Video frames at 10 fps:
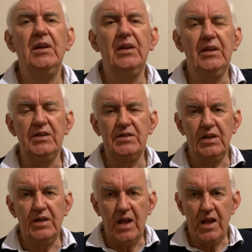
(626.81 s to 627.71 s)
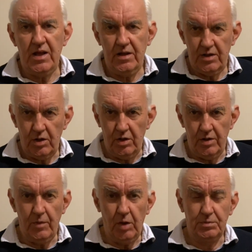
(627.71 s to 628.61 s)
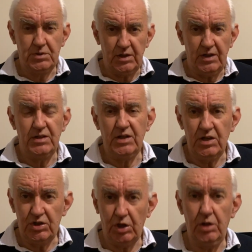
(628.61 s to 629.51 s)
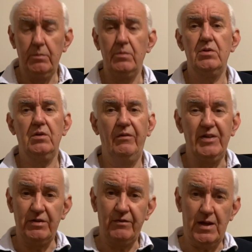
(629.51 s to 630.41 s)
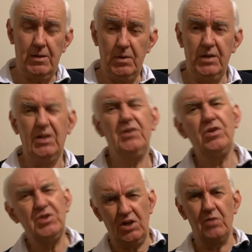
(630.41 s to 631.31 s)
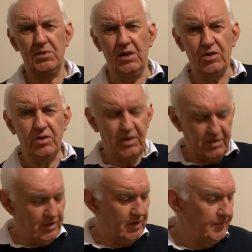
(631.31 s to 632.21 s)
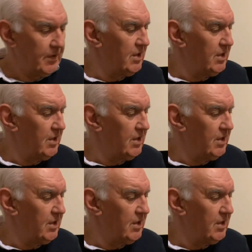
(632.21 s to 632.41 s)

is now obsolete in terms of its availability. I shouldn't say obsolete, should I? No.